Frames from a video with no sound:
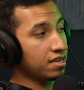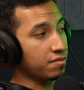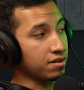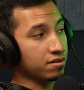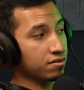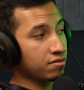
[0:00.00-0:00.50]
I'm
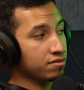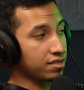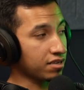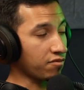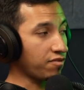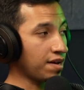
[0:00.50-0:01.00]
like, oh, cool. It was
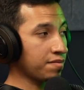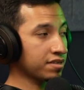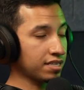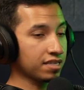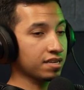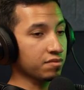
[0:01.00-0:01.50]
like your family?
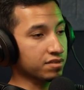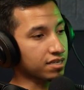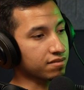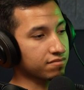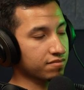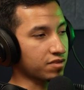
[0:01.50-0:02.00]
'Cause I thought it was
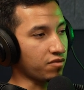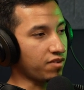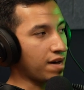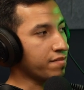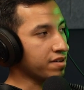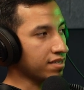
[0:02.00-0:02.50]
like their
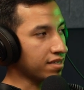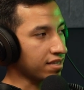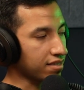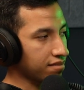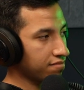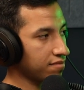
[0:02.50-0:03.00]
family. They're
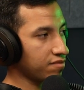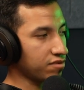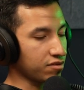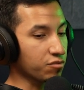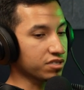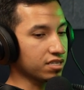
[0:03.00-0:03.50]
like
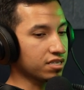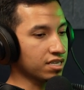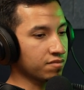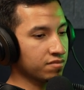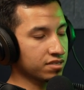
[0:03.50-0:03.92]
it was a team.